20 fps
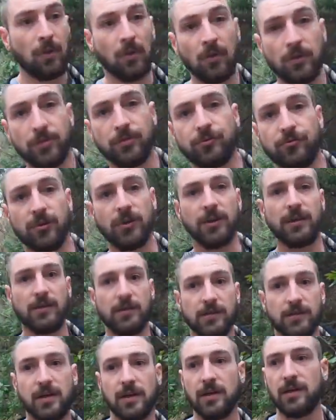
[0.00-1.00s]
pine
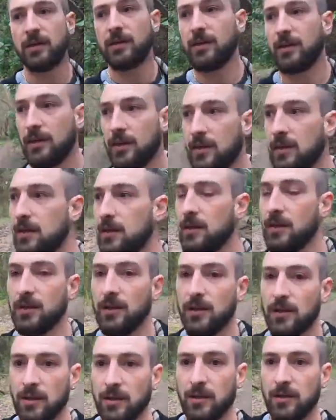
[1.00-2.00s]
trees
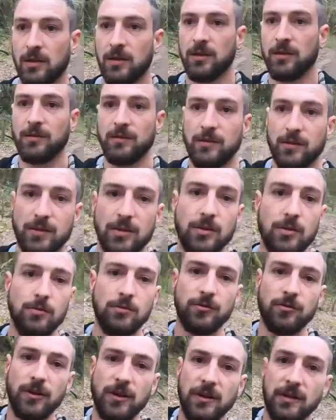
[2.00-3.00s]
to yew
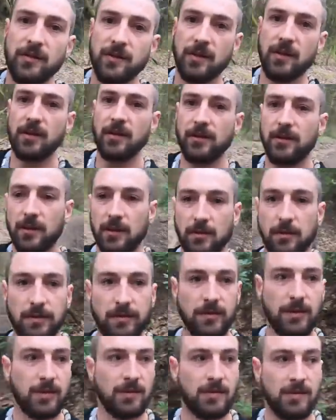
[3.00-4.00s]
trees and I don't know
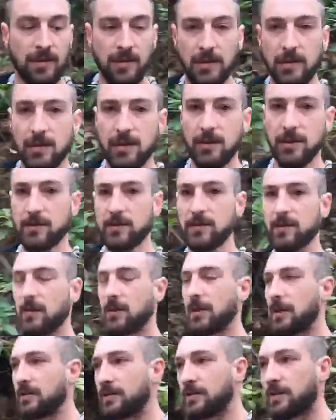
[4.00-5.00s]
if you can see look at this look
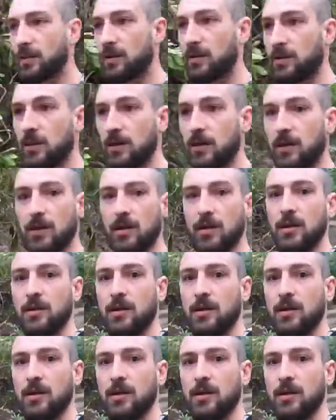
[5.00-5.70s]
how it's like a